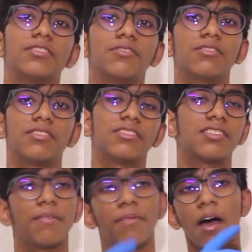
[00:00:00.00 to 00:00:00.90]
So there's
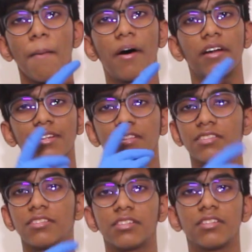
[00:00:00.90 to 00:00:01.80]
some
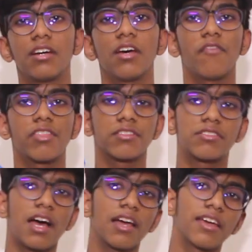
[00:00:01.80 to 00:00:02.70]
particles there just
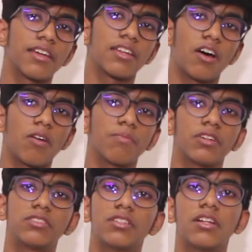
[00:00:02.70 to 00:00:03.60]
dragging it down, but
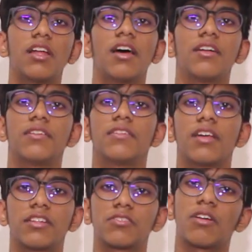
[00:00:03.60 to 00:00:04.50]
still
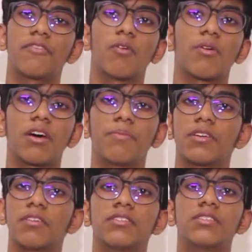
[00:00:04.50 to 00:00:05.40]
it's gonna float up
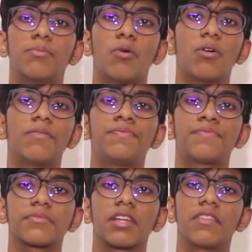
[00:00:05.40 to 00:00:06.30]
because the more
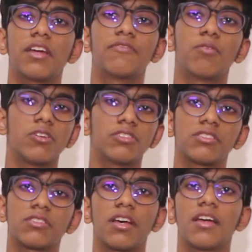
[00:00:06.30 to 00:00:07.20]
net force
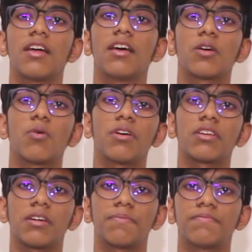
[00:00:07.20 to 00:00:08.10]
is
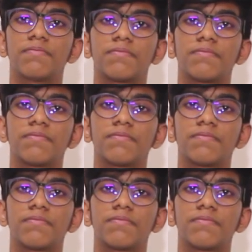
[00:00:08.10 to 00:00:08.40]
going up.